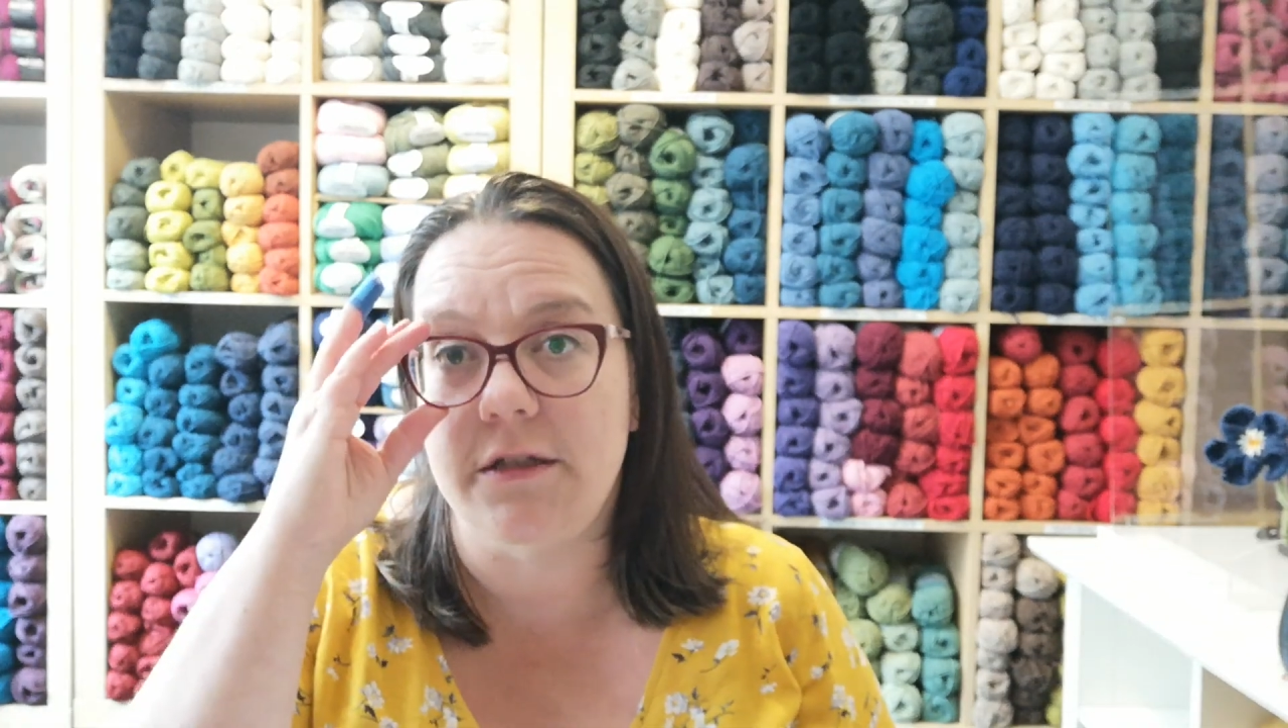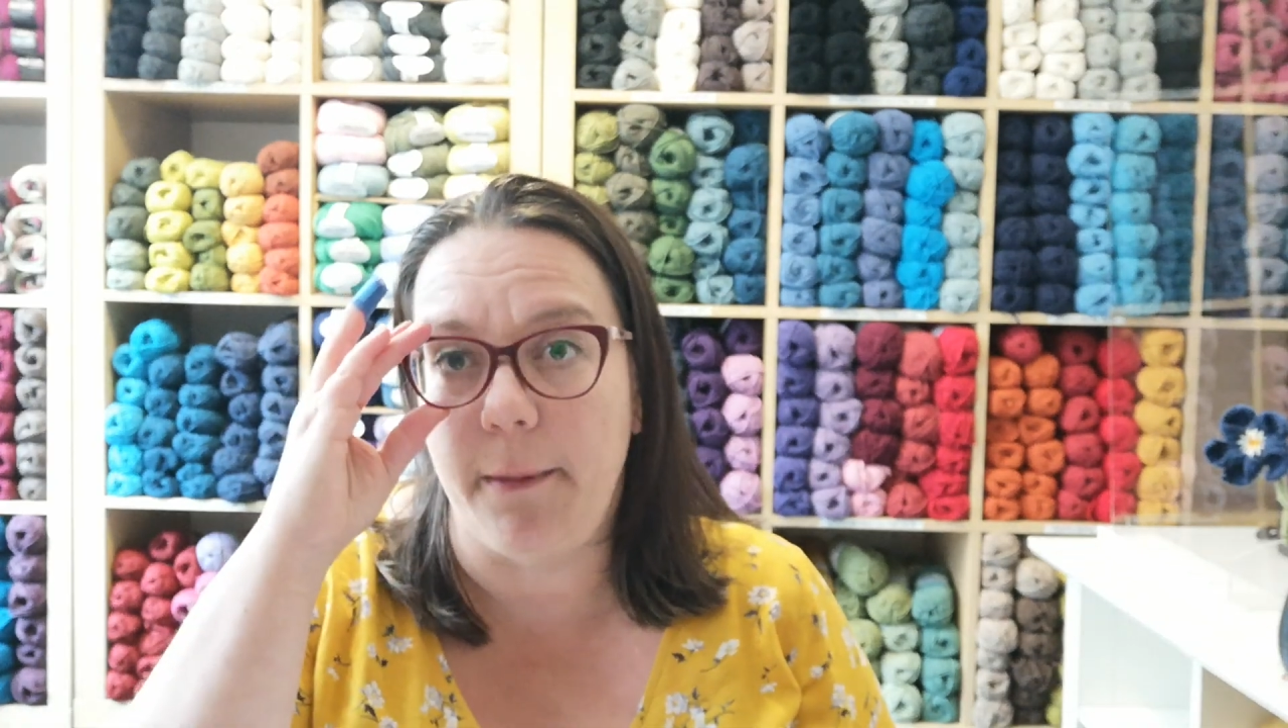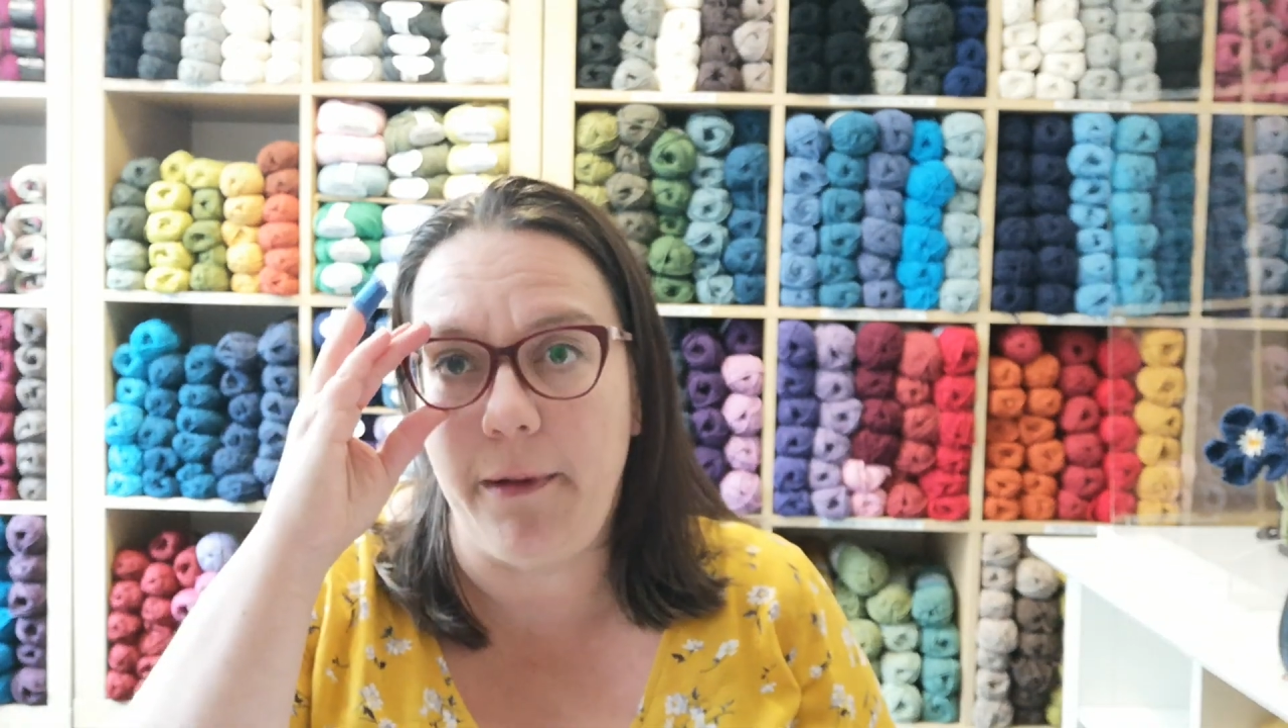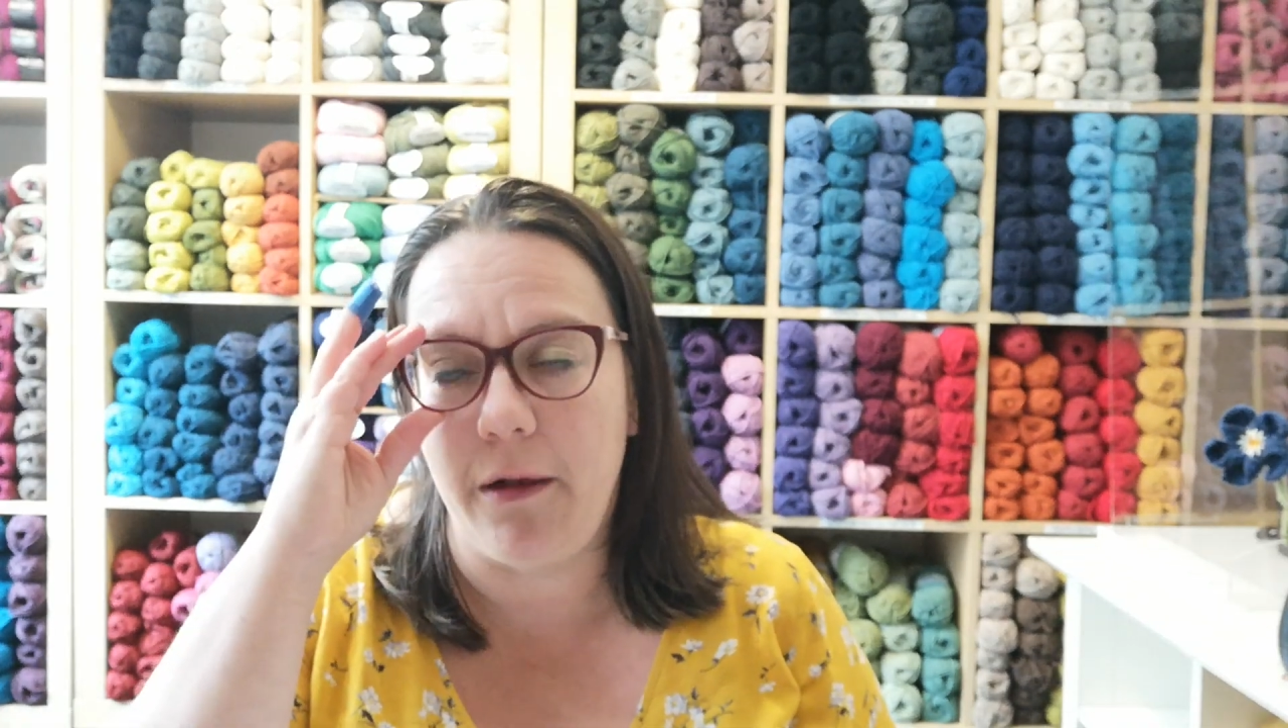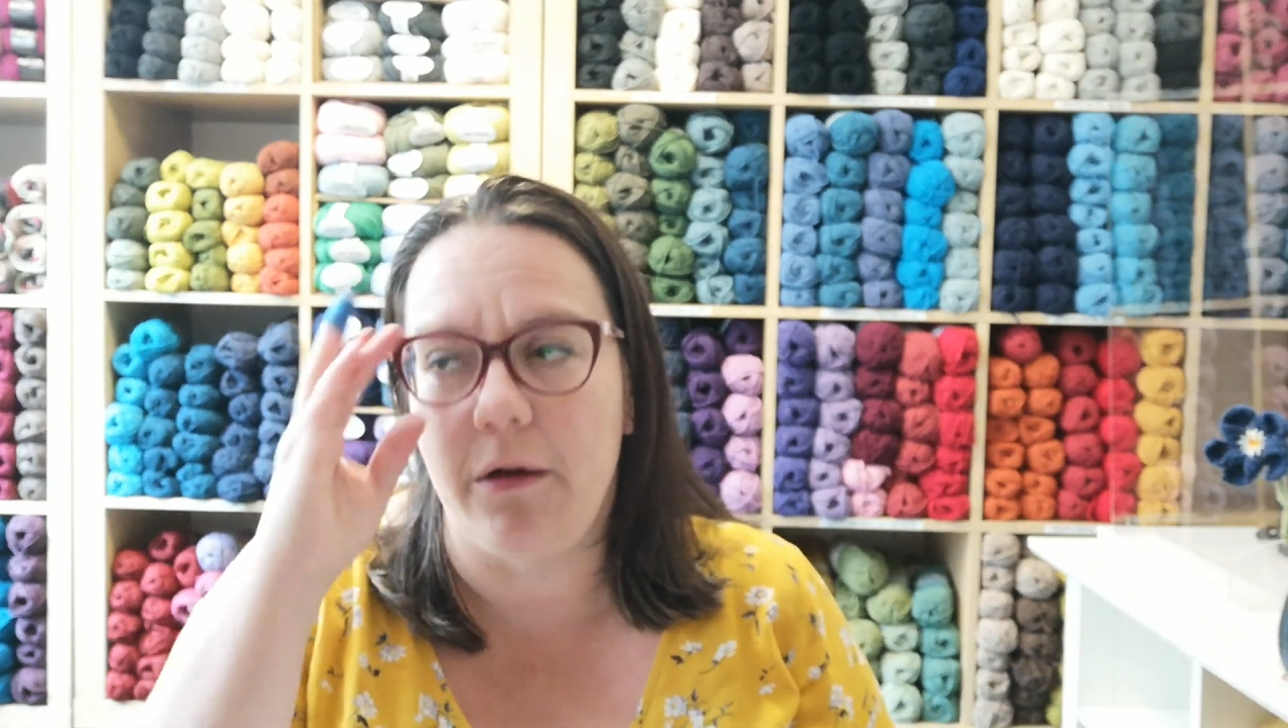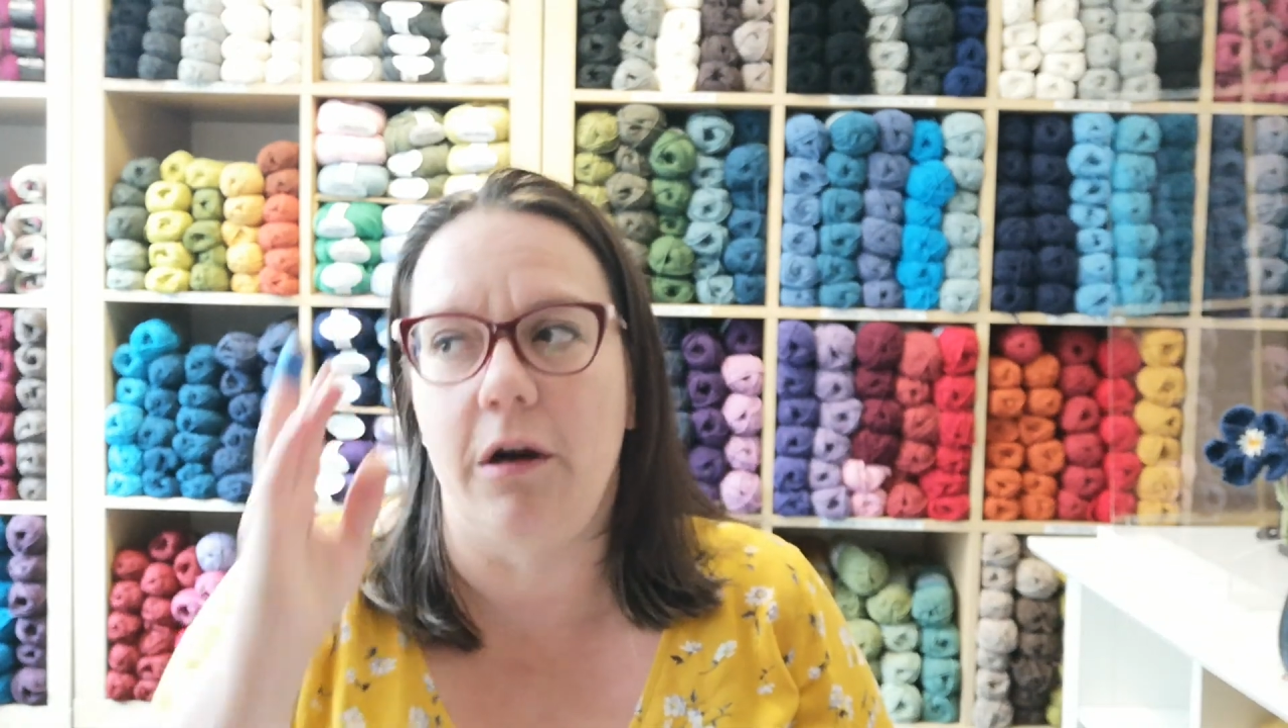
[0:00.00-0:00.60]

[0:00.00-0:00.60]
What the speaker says: double,